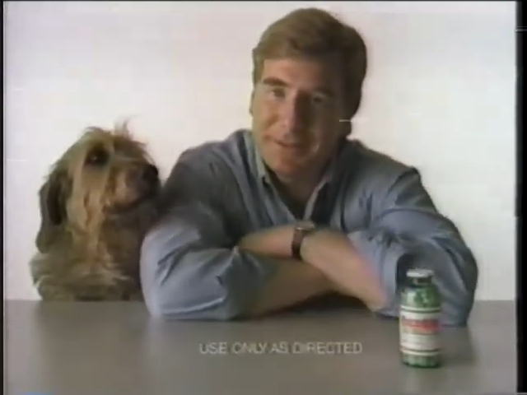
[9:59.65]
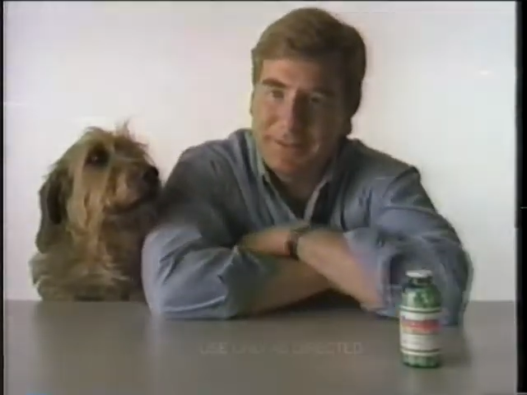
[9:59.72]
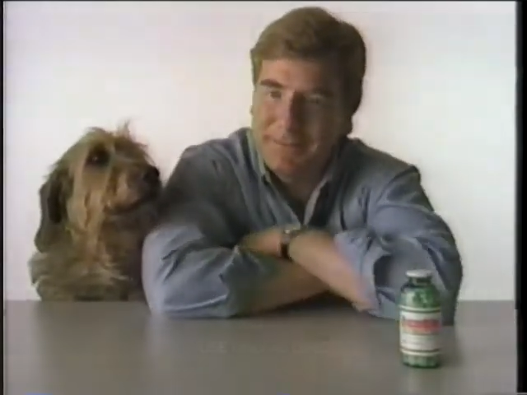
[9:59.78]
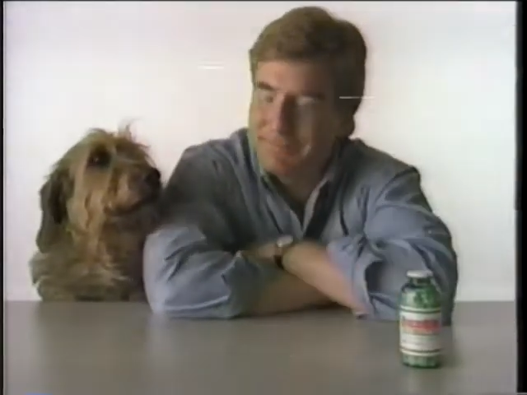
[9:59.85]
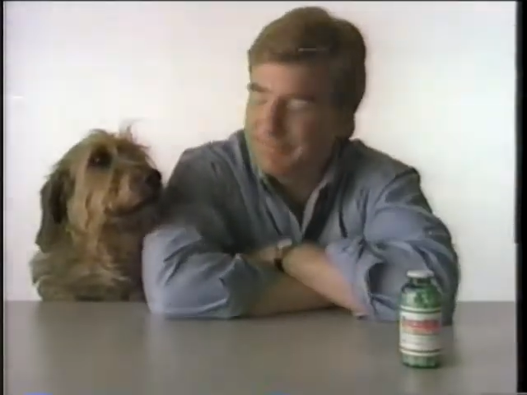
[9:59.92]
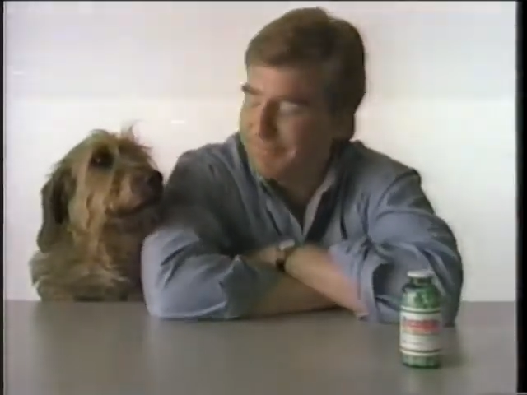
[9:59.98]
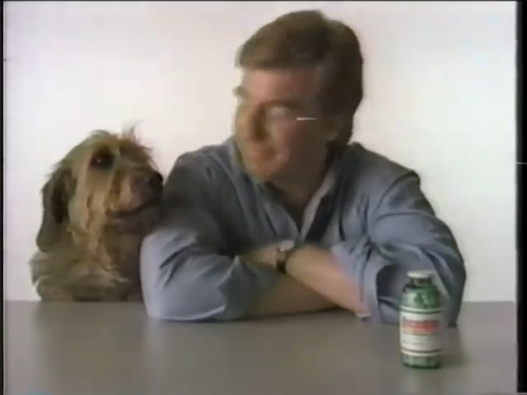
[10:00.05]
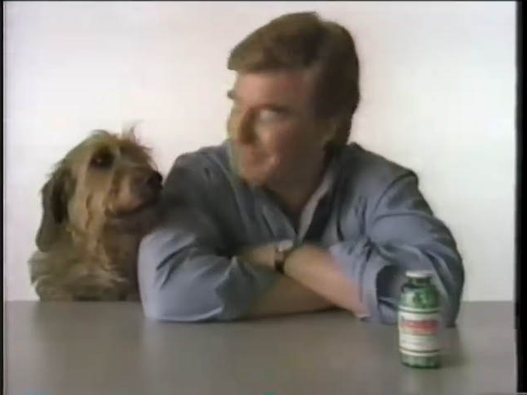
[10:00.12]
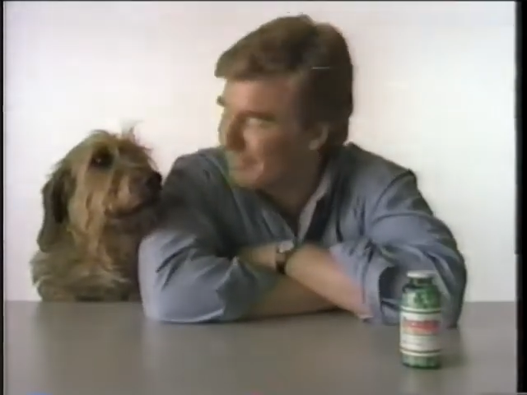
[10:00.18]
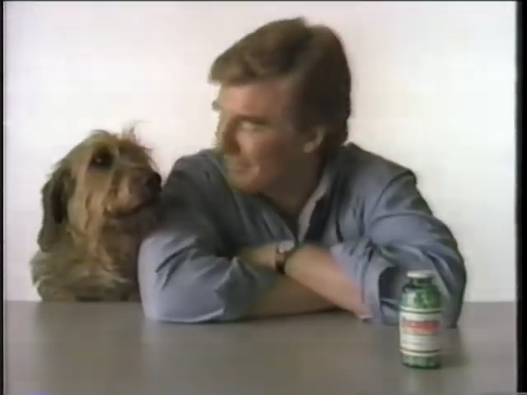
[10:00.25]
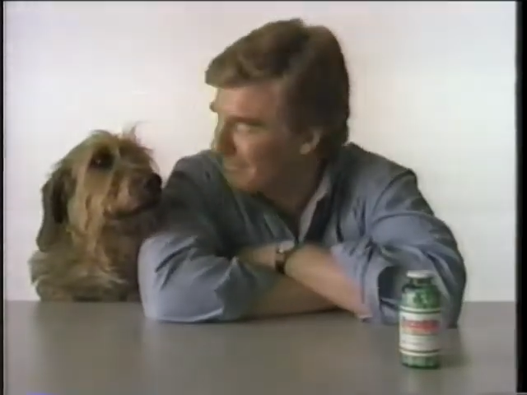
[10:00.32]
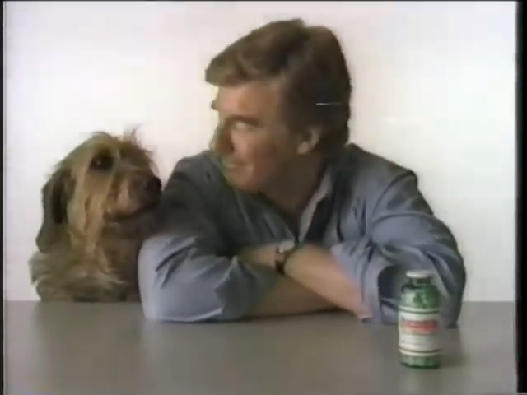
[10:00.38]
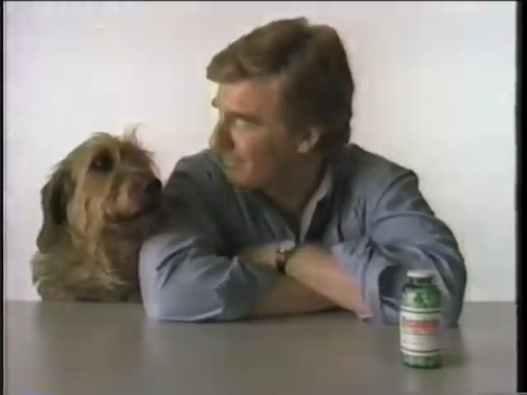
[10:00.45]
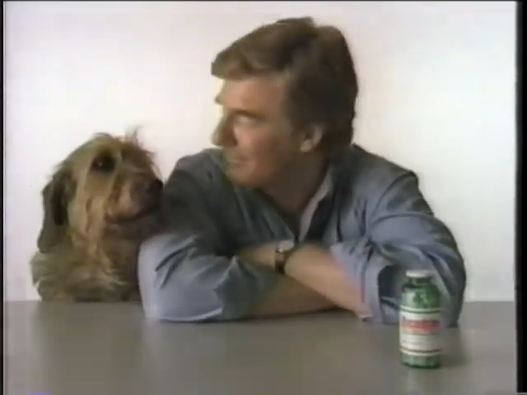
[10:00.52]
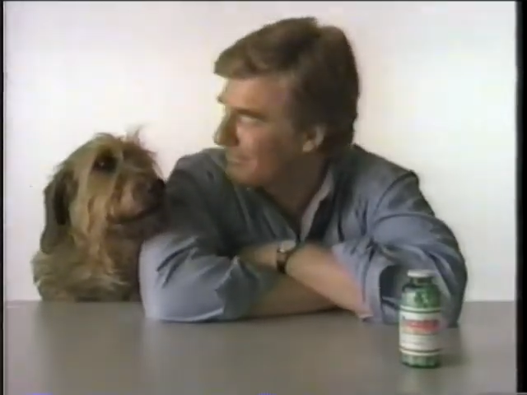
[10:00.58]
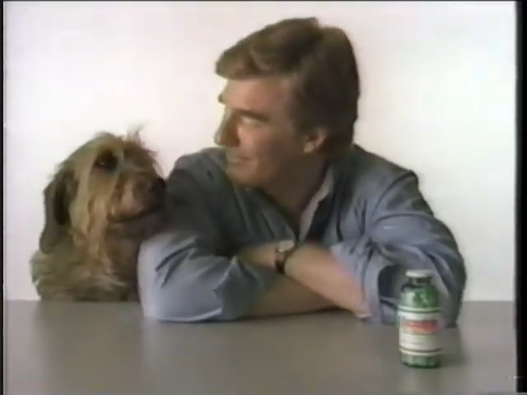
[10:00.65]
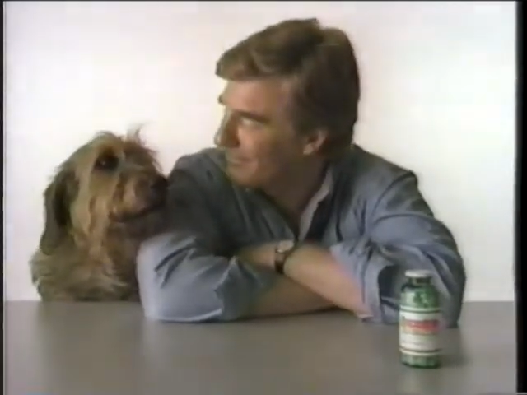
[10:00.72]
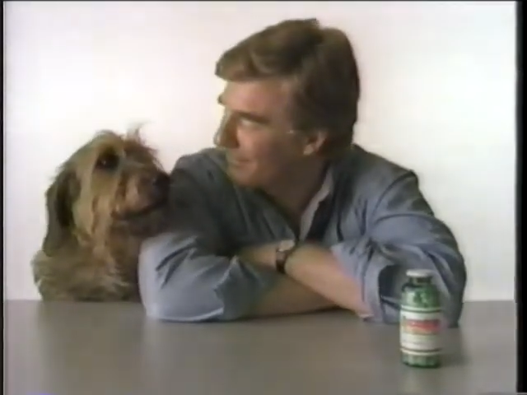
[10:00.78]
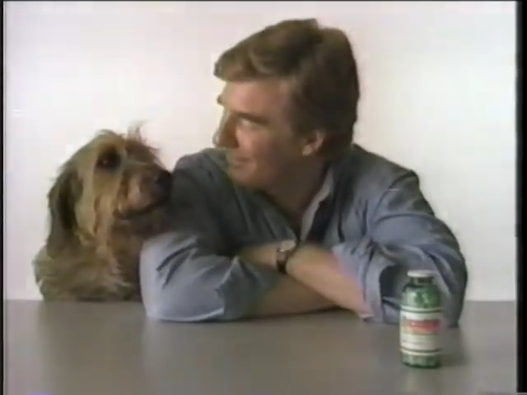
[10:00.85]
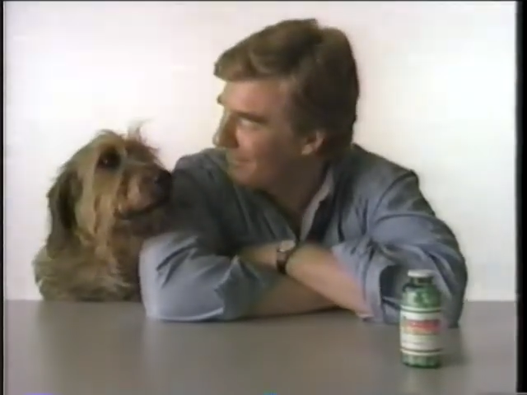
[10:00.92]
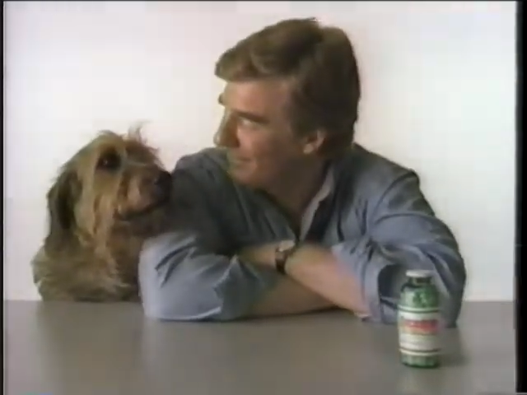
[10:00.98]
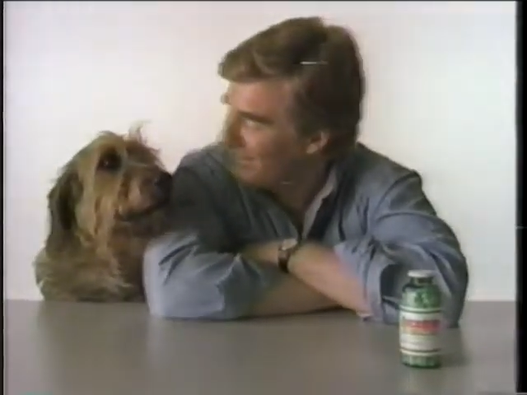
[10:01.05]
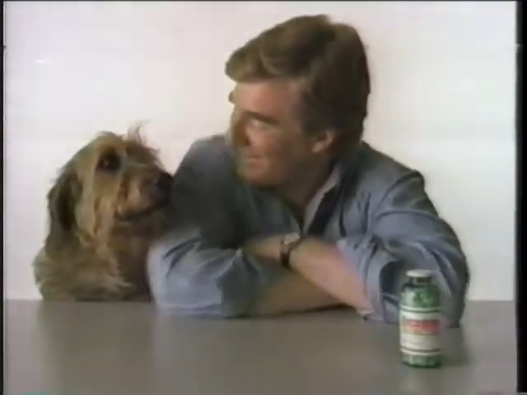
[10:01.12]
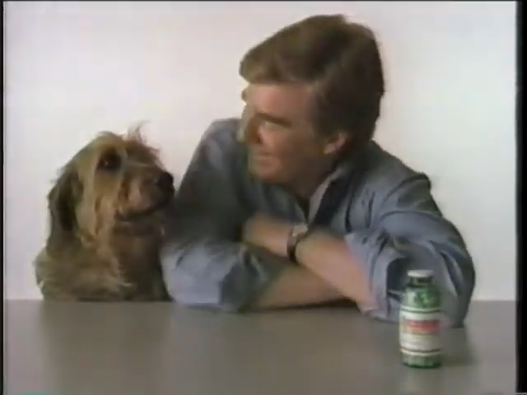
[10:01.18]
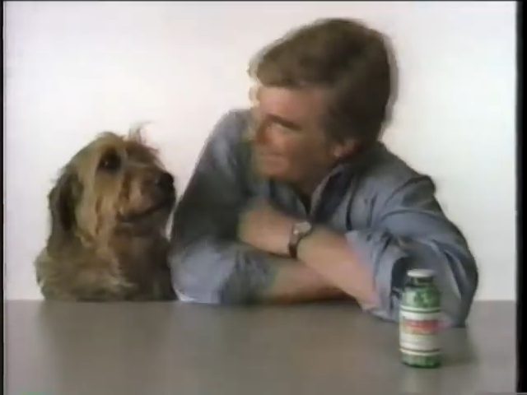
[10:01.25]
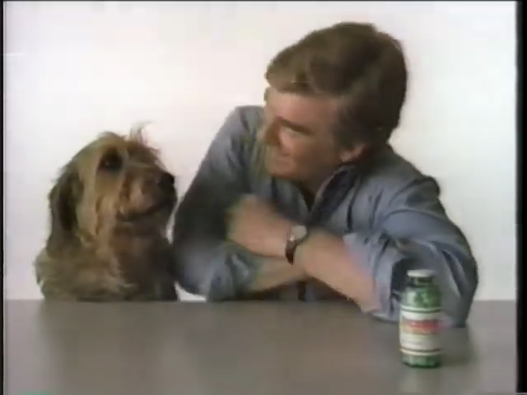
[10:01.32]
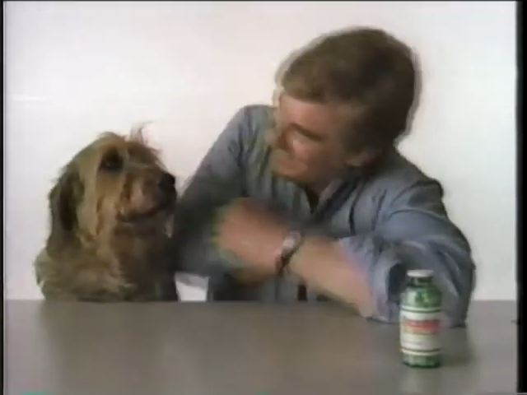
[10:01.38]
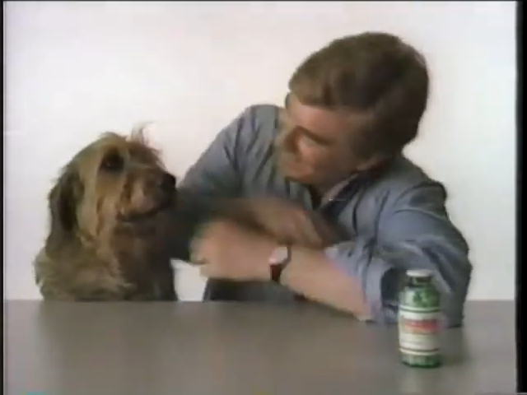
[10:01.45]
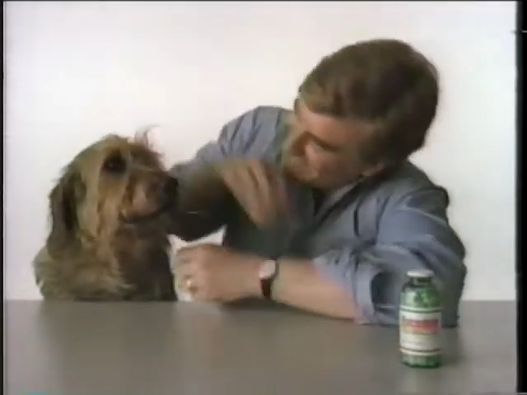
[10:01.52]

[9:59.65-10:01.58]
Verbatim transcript: When you want extra strength headache